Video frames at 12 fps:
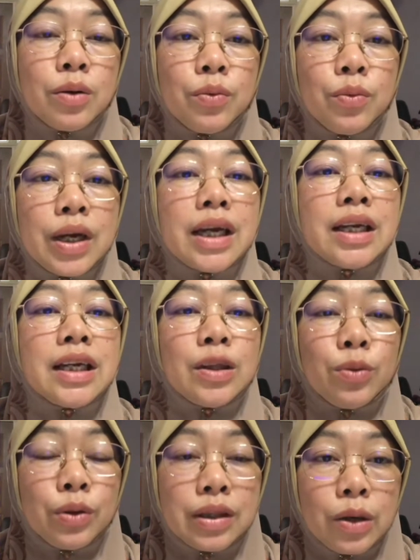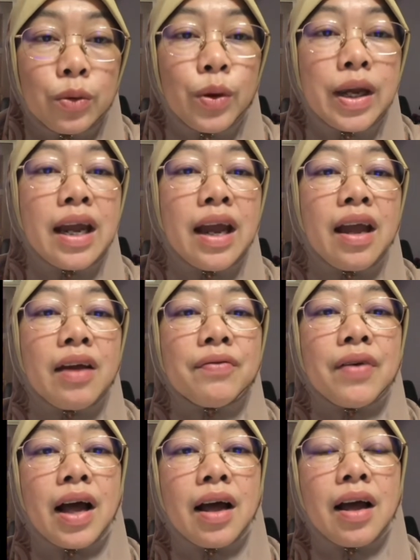We need to think. We have
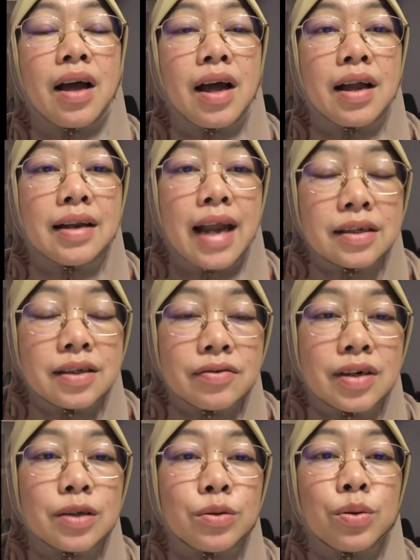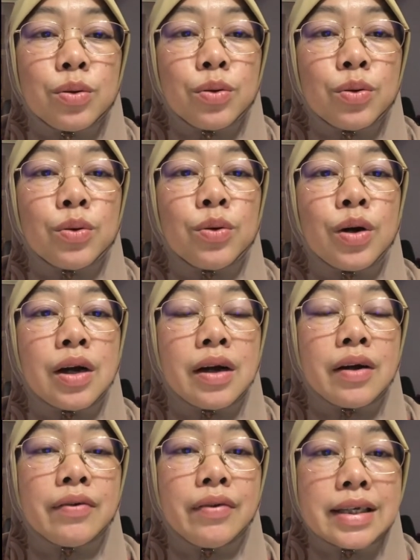lecturers who
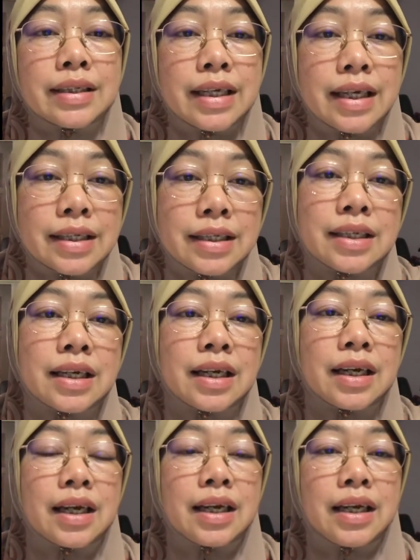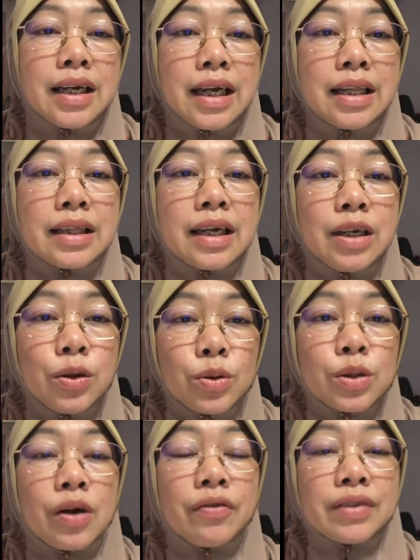resist in the
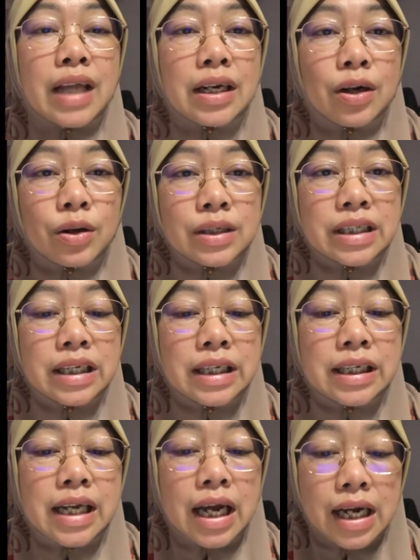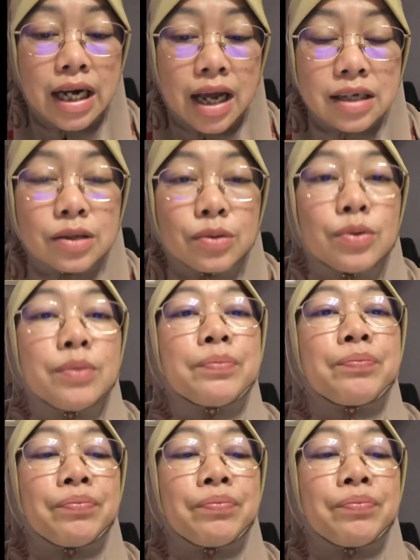use of technology in their classroom.